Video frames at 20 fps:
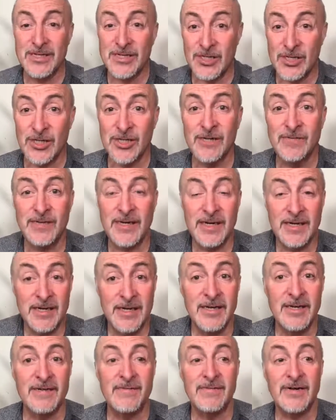to serve and
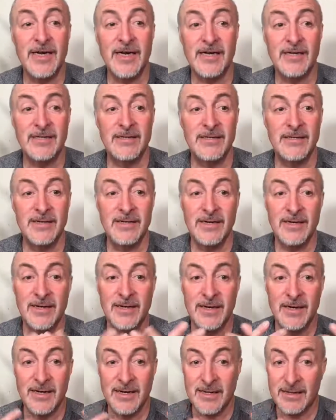give and
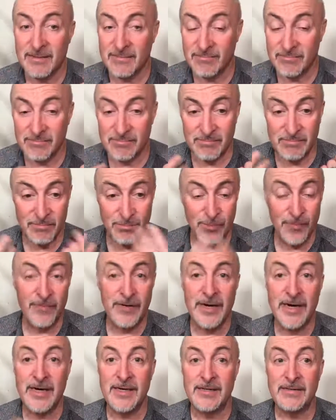
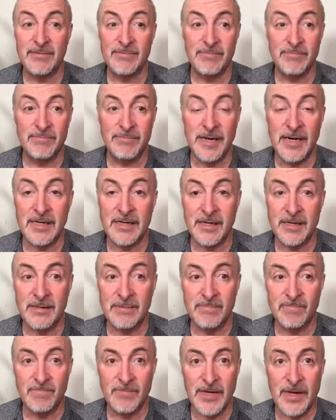provide
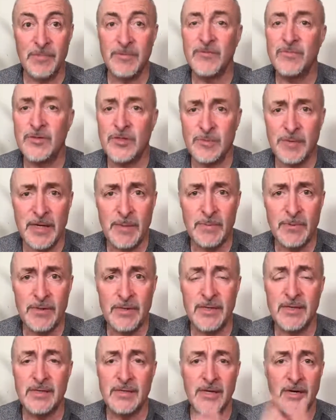um, upliftment to people
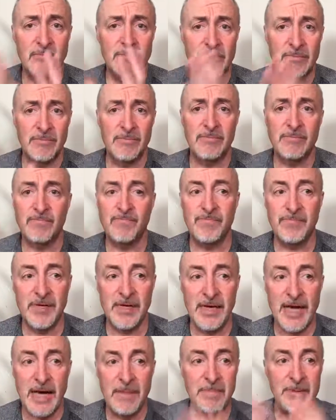and help them
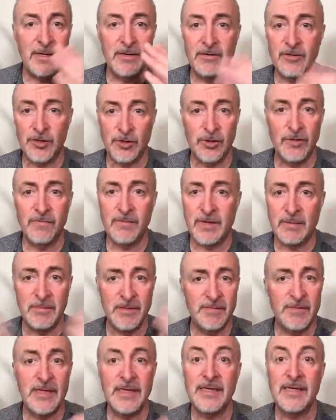be happier and joyful and
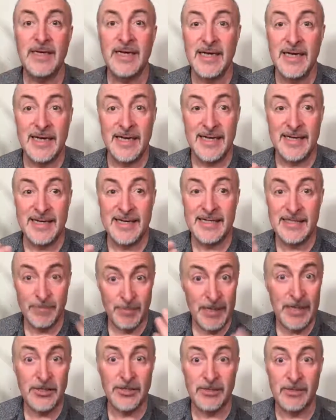uplifting is a
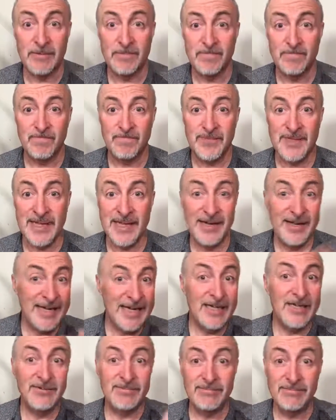pleasure. And I
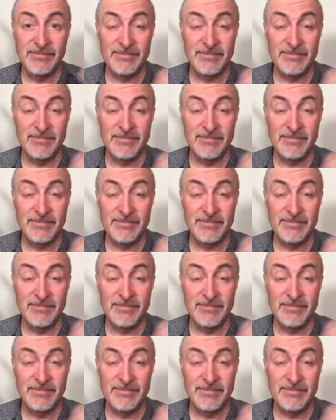get